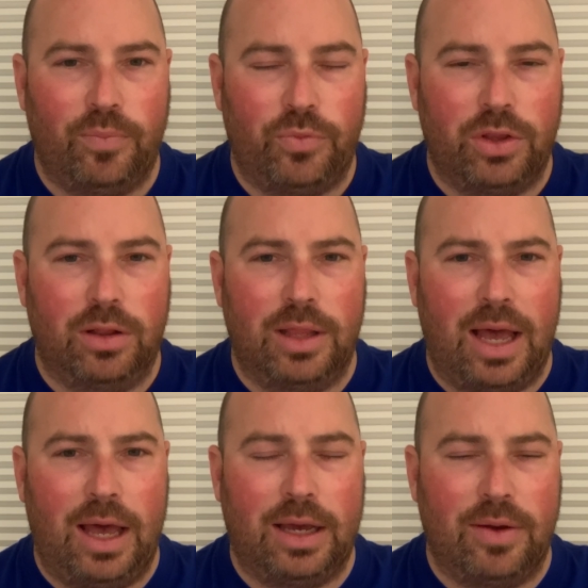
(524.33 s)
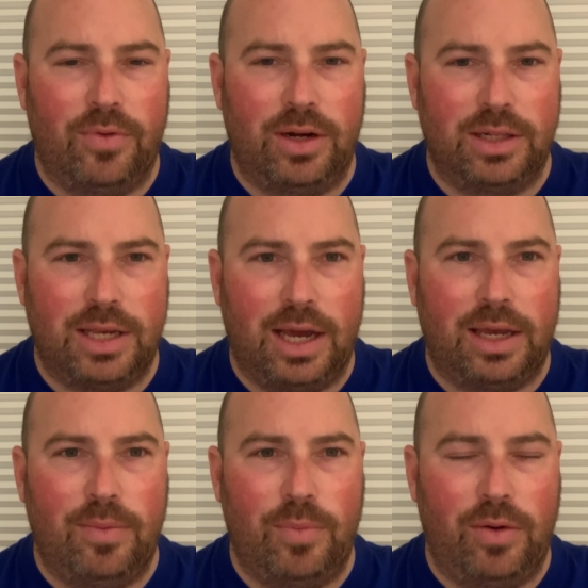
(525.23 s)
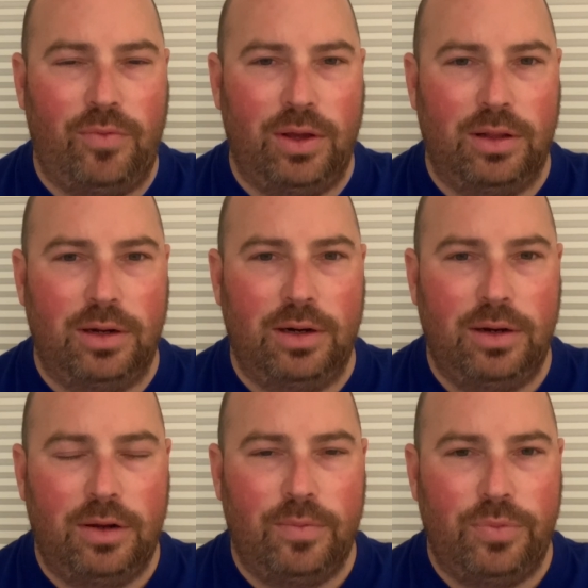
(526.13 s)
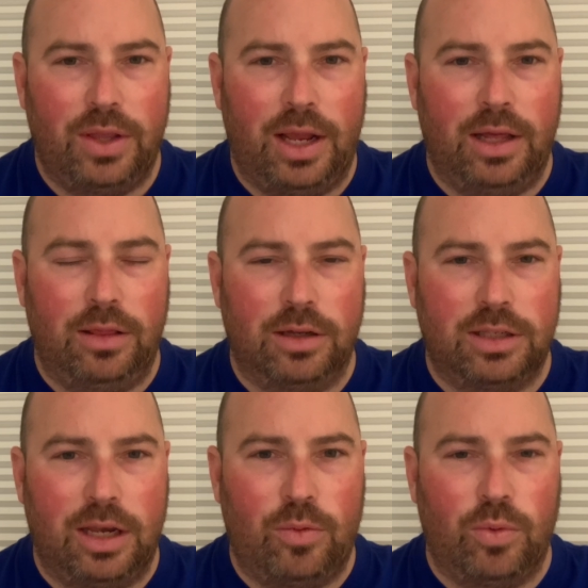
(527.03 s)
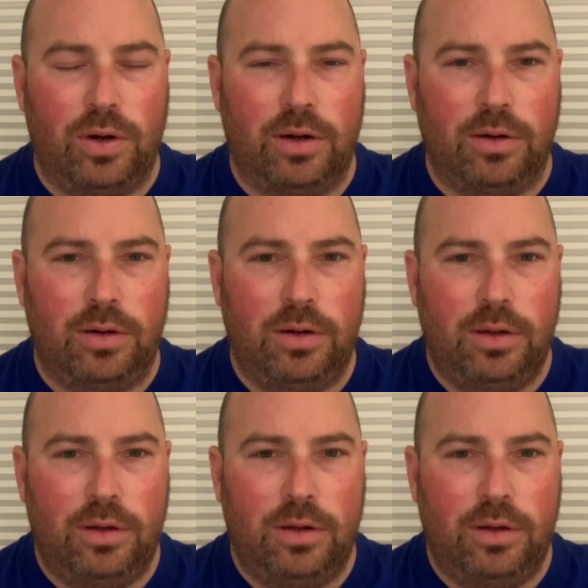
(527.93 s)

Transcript: the lack of an attacking midfielder. And it looks like we're